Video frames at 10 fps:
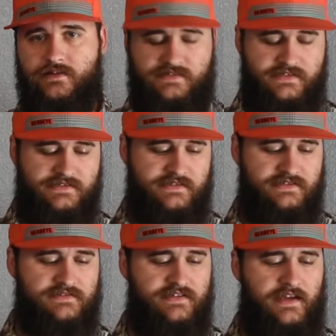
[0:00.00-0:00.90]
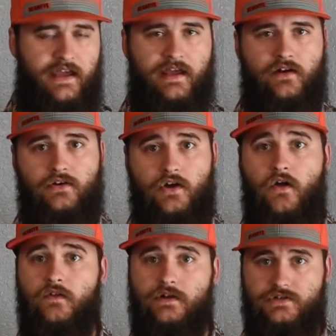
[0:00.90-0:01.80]
as easy as I can on
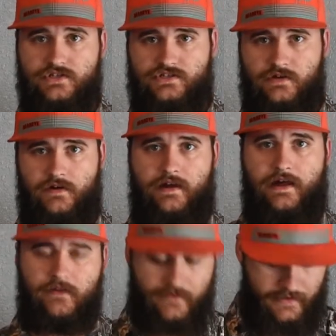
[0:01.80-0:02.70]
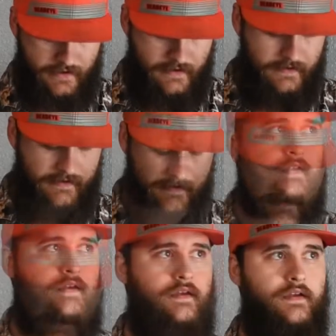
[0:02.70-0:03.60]
y'all that are just starting out.
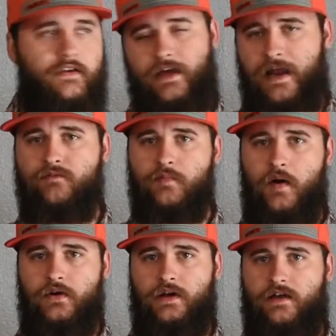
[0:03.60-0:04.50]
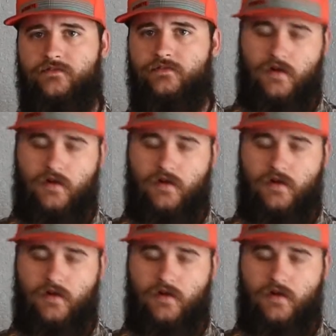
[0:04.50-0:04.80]
You got to have a boning knife.